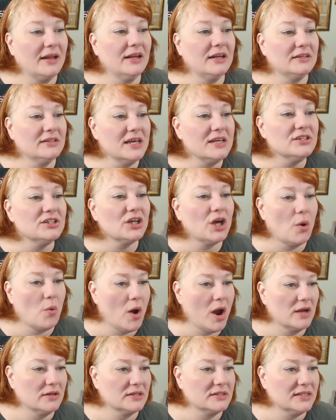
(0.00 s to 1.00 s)
it does go
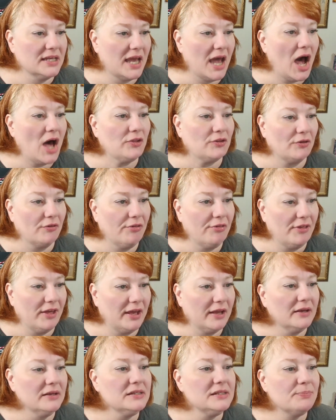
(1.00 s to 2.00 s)
on to say other
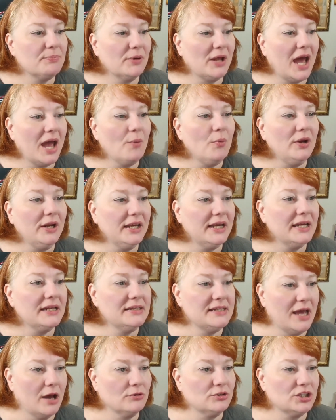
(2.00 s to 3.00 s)
things, but I want to get
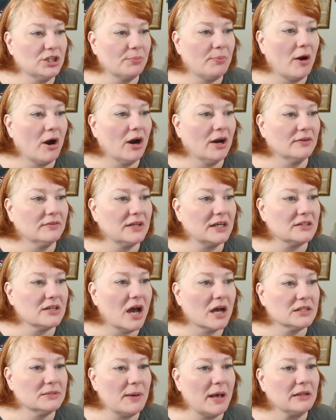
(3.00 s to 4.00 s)
down to the part that
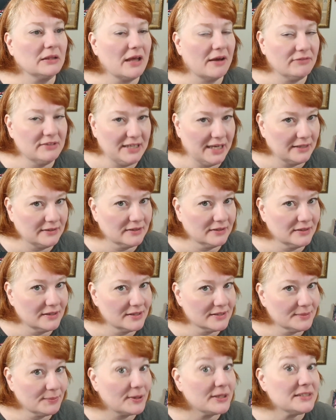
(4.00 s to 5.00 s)
talks about
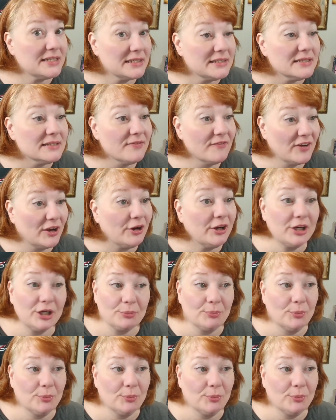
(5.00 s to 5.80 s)
left-handedness, because this is a very good